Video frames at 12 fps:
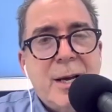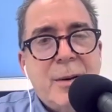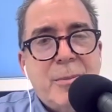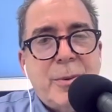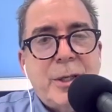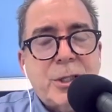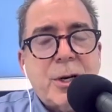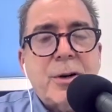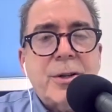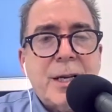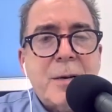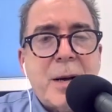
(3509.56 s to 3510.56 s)
But when you start
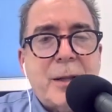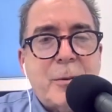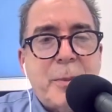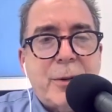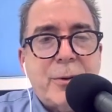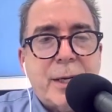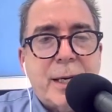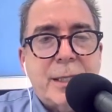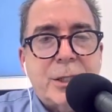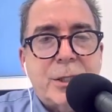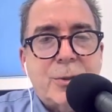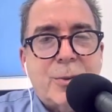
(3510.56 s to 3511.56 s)
to think about it, there'll be other
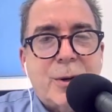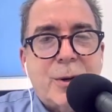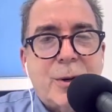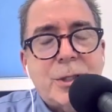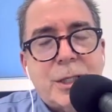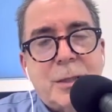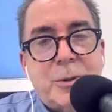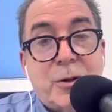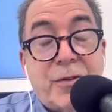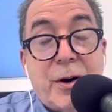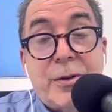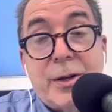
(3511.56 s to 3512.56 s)
cases where it won't seem so
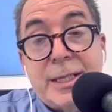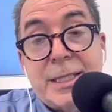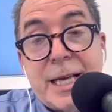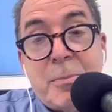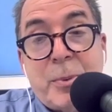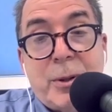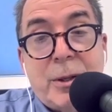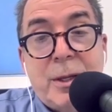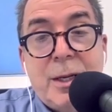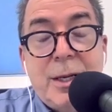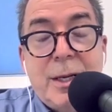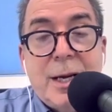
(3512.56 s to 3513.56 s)
fair. And the example
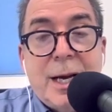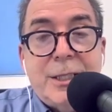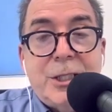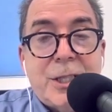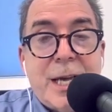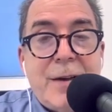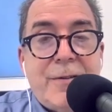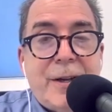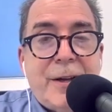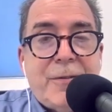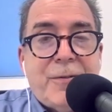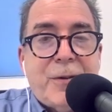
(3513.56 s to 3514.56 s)
I just gave,
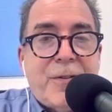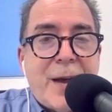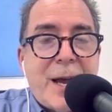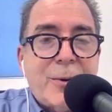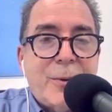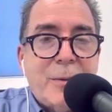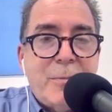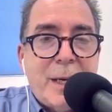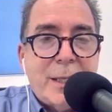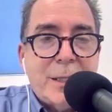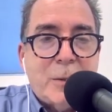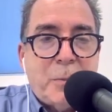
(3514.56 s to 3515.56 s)
if the factory
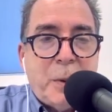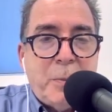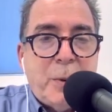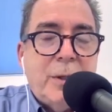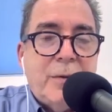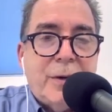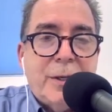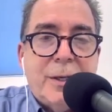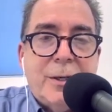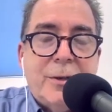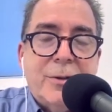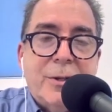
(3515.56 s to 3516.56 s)
makes the people living
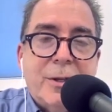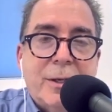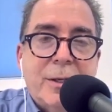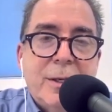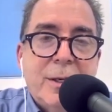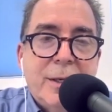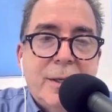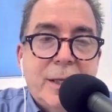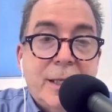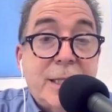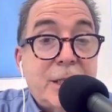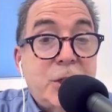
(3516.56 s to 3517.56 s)
near
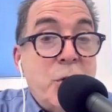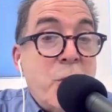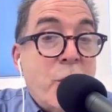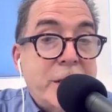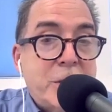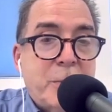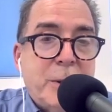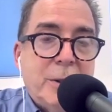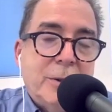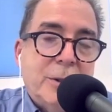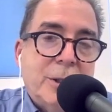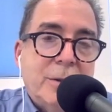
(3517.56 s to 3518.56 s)
let's say it's noise
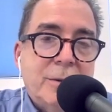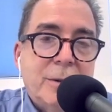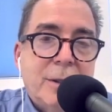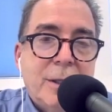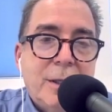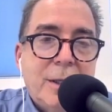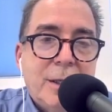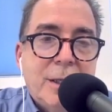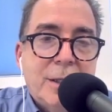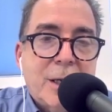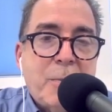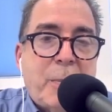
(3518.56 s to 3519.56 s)
pollution,
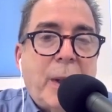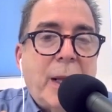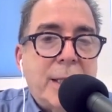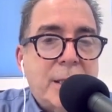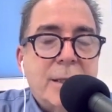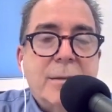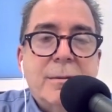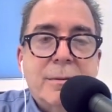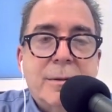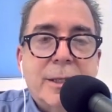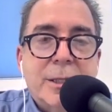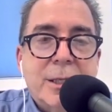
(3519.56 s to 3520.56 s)
it's unpleasant,
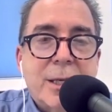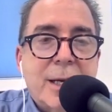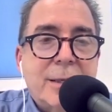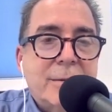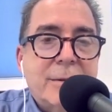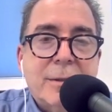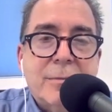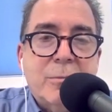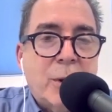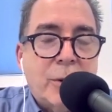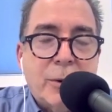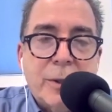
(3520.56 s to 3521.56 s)
it's not
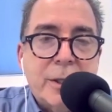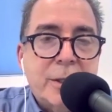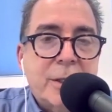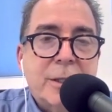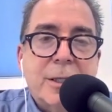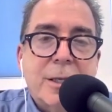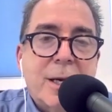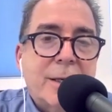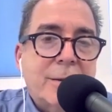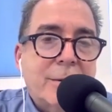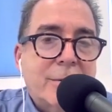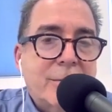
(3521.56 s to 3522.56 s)
murderous, it's
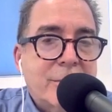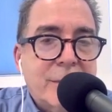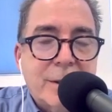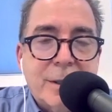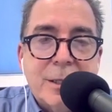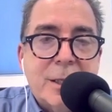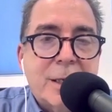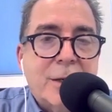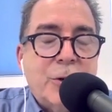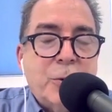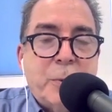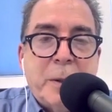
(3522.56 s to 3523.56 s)
not doesn't
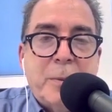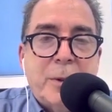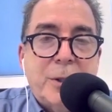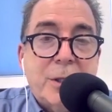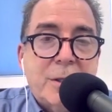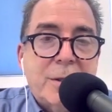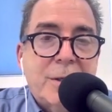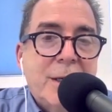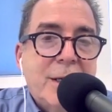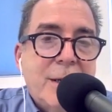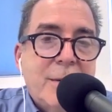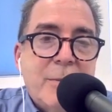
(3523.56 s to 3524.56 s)
kill the people. It just
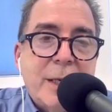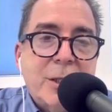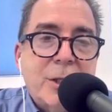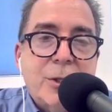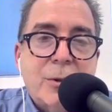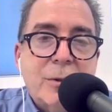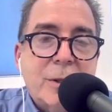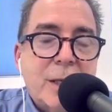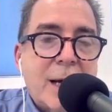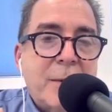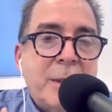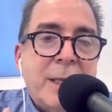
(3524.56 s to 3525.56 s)
makes a certain
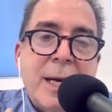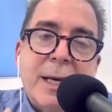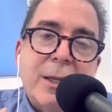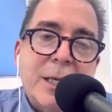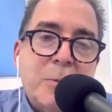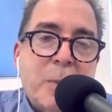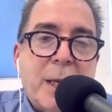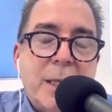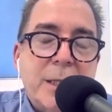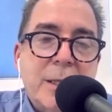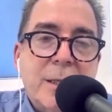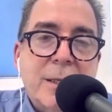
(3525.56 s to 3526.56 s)
time of day less
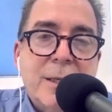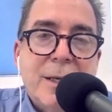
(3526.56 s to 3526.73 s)
pleasant.